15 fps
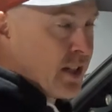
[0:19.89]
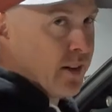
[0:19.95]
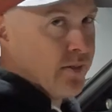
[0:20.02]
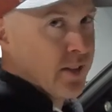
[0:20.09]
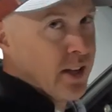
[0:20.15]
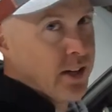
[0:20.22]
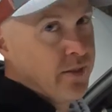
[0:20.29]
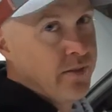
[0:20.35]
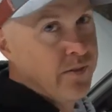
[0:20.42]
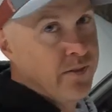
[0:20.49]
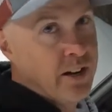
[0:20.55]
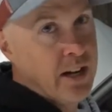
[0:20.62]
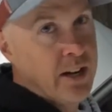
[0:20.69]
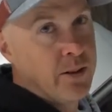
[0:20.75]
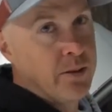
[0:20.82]
stuff that I've
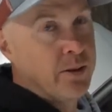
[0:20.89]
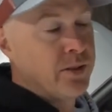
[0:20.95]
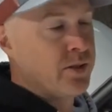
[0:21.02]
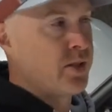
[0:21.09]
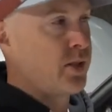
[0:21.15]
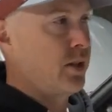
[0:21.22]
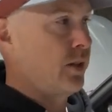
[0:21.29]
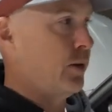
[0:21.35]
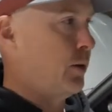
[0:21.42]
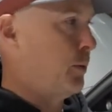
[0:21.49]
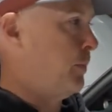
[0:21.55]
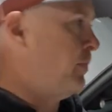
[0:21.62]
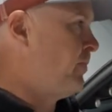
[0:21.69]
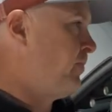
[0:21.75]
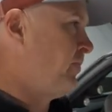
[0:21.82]
found.
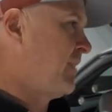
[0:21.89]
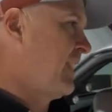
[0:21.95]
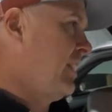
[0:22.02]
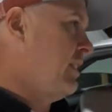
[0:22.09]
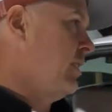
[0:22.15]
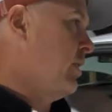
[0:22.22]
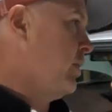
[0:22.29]
So, you